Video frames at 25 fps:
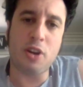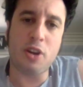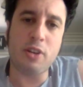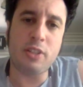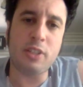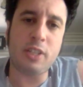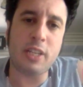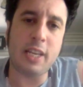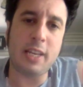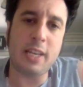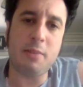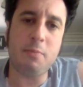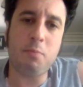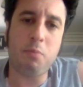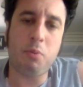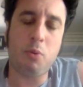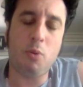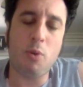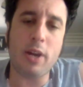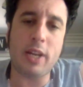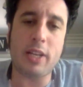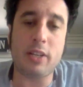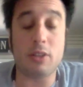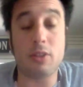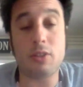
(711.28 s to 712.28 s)

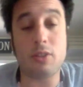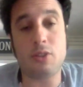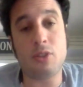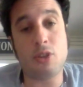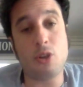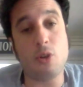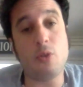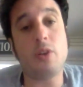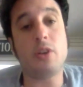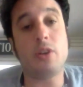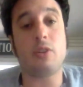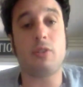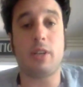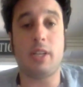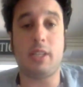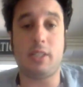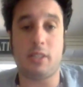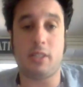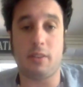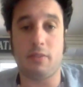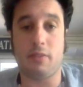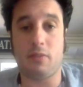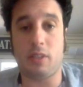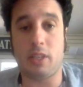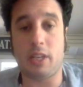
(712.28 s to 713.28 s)
13.2
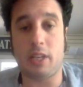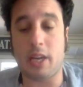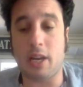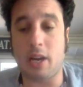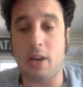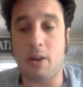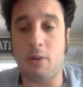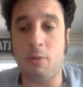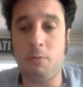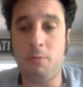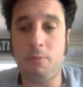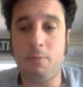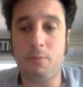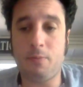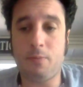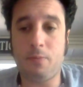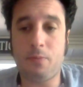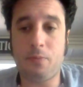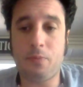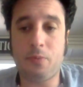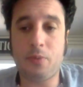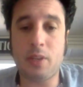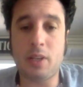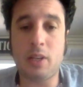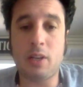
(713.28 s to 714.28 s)
degrees of Leo
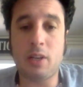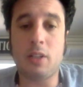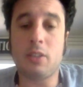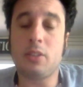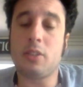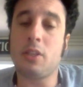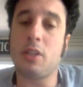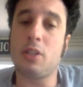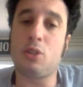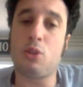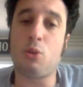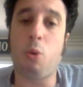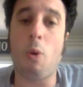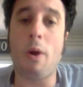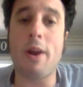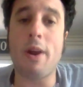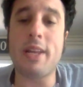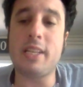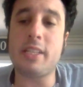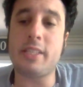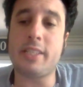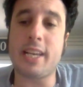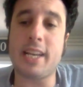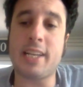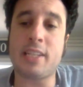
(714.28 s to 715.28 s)
to
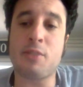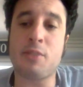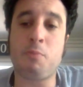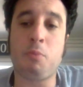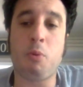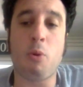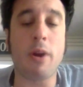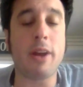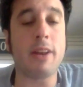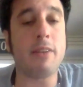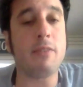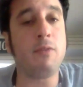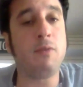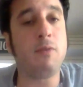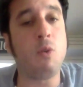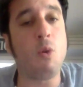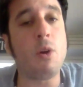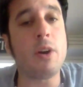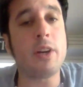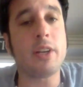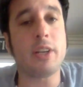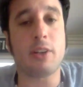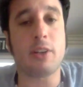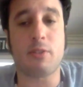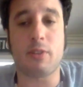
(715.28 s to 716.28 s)

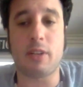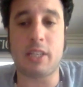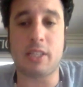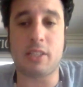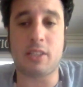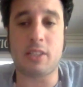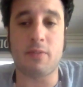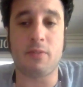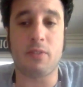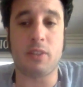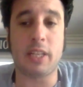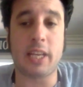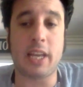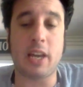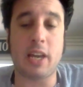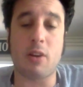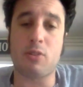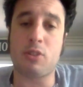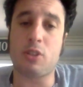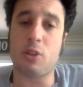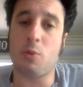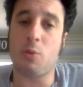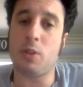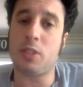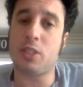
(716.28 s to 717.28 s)
26.4 degrees of Leo.
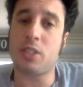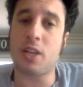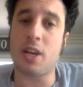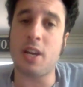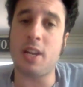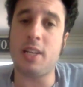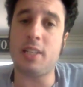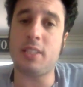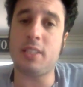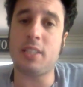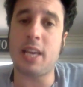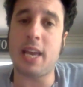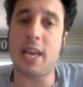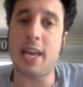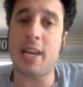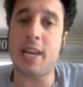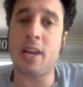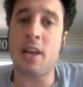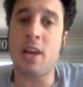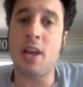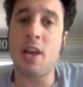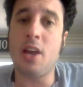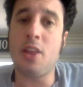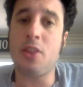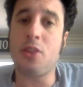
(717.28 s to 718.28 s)
So it's going to
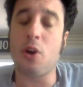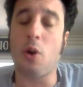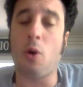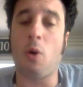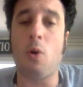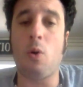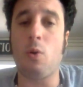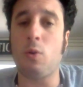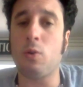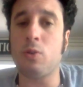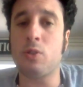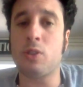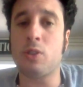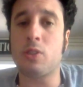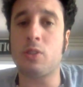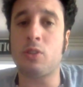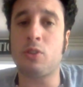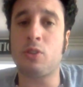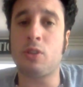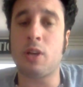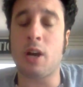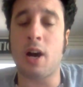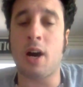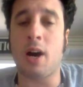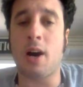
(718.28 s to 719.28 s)
take the whole
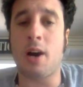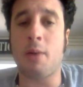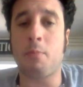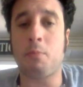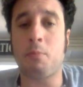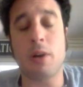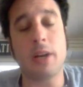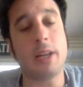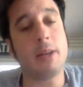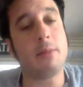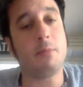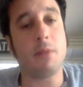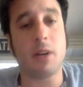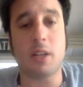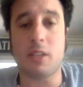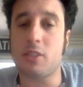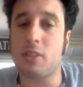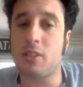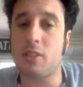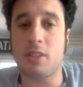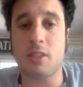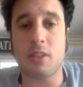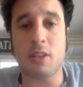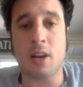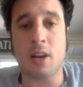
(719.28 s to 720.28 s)
pretty much